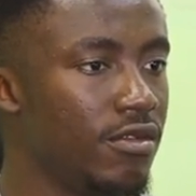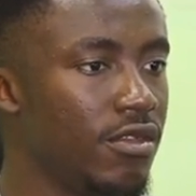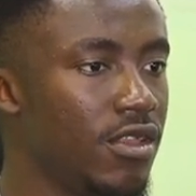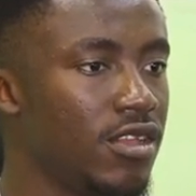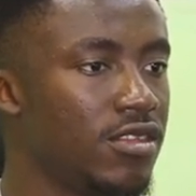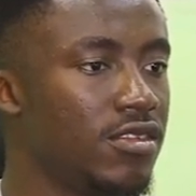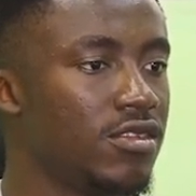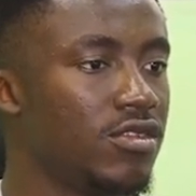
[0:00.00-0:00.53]

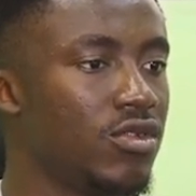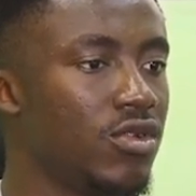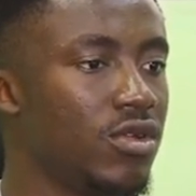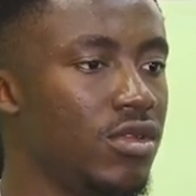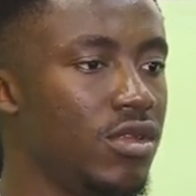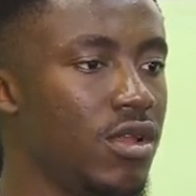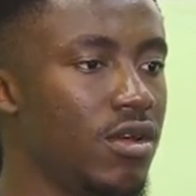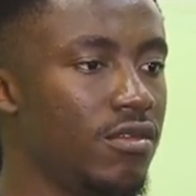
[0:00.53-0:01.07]
That is not
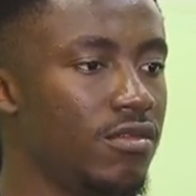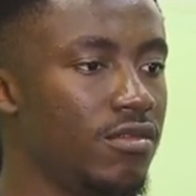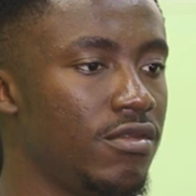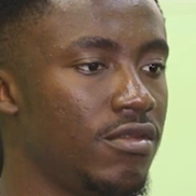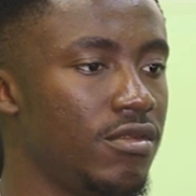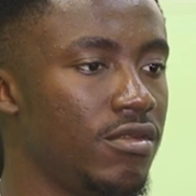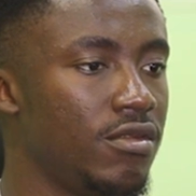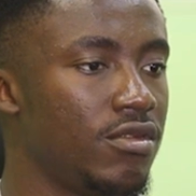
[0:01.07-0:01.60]
enough.
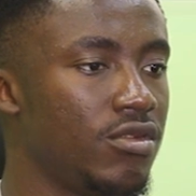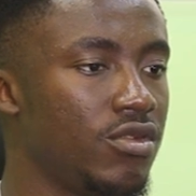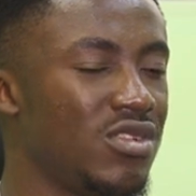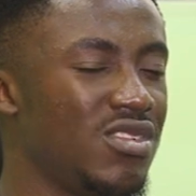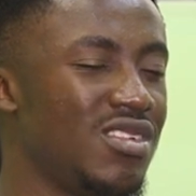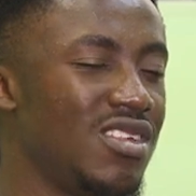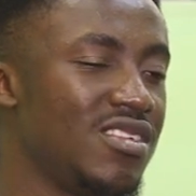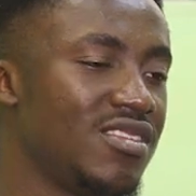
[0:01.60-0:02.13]
So it
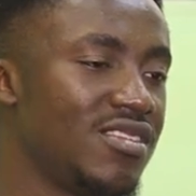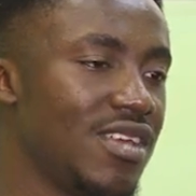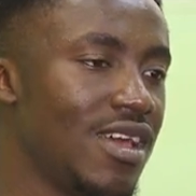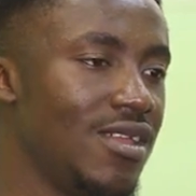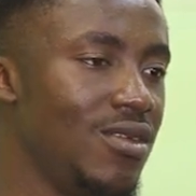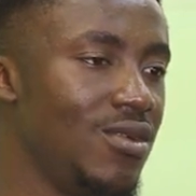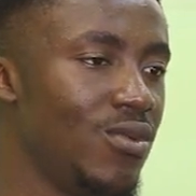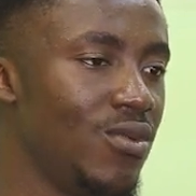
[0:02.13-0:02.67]
says
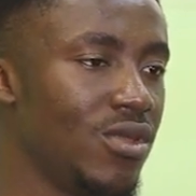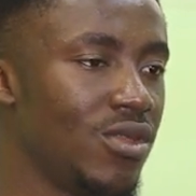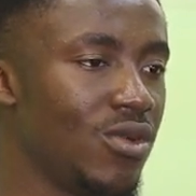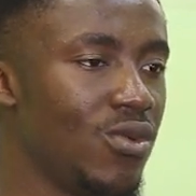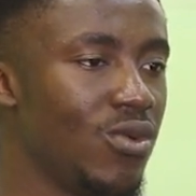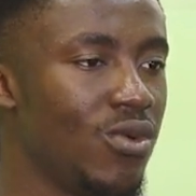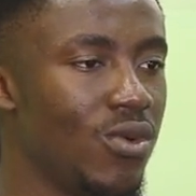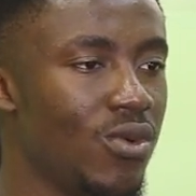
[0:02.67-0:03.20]
sign in with
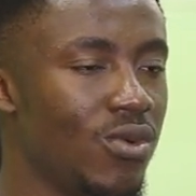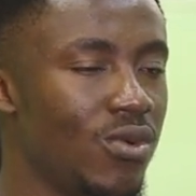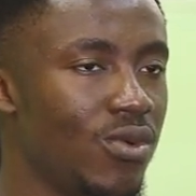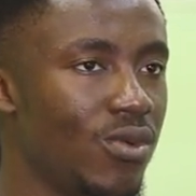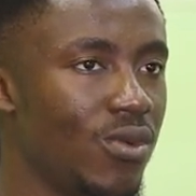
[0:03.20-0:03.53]
Google.